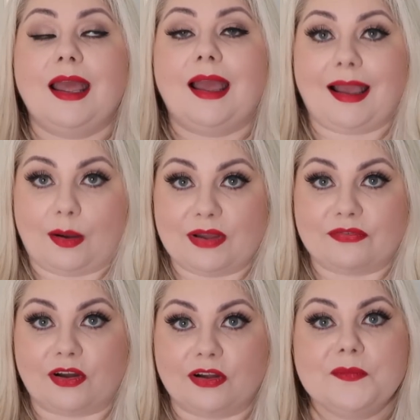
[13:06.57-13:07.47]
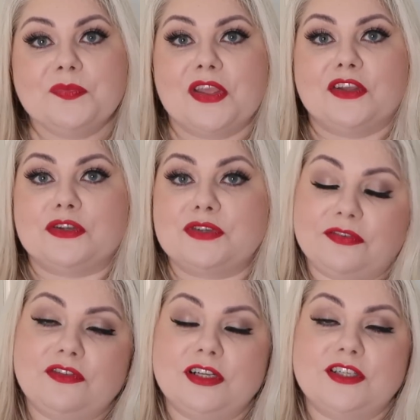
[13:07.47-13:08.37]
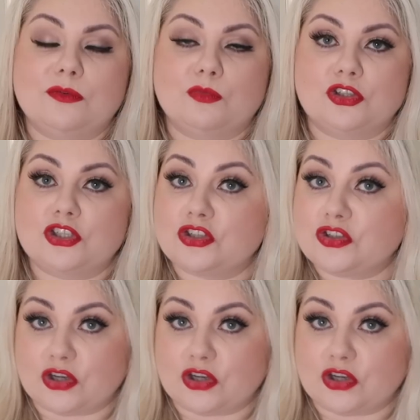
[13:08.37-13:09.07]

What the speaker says: However, you definitely don't want to just